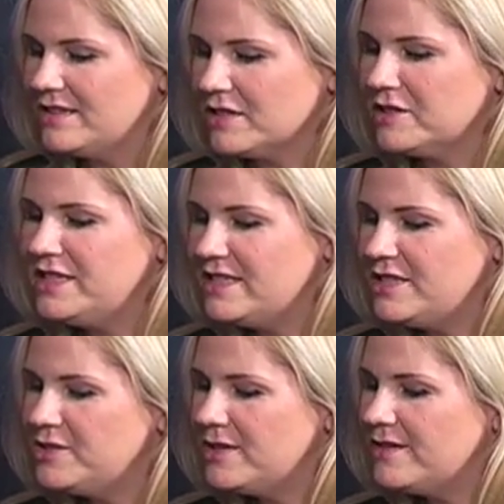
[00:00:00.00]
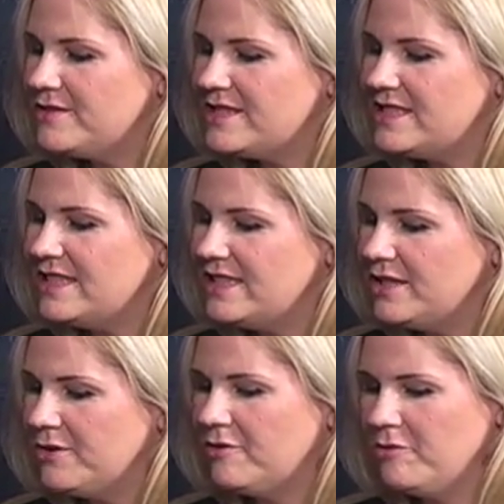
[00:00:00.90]
Dr. Keyes, you
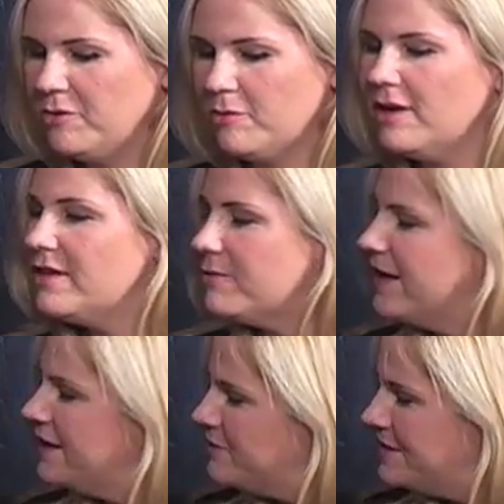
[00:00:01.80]
were part of the Reagan